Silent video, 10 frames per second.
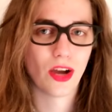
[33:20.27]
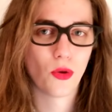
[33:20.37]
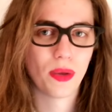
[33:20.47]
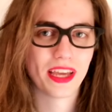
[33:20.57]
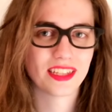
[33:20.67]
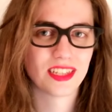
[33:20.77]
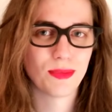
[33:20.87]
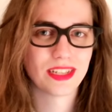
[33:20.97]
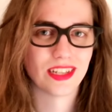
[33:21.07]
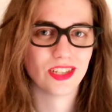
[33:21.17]
I hope he
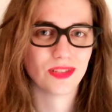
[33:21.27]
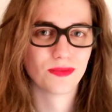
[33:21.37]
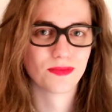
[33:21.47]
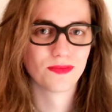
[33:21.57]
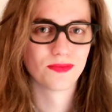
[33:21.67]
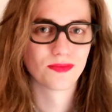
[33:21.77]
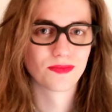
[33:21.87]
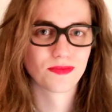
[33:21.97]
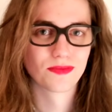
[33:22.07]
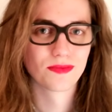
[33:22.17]
gets the message.
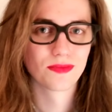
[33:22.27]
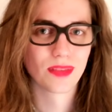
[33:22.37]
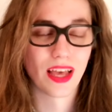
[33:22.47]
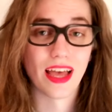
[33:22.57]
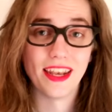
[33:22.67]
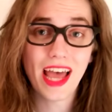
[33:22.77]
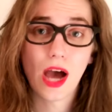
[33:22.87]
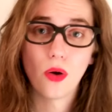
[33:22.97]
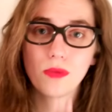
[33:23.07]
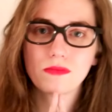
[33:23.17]
And
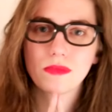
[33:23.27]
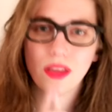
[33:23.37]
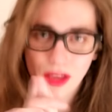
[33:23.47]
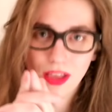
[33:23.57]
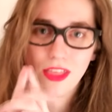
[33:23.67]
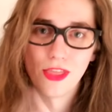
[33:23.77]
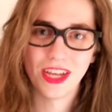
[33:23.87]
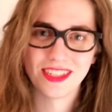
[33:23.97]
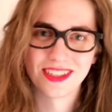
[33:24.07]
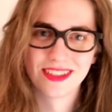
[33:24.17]
now,
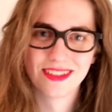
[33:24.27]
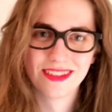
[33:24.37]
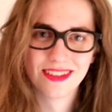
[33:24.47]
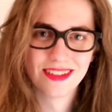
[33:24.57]
this.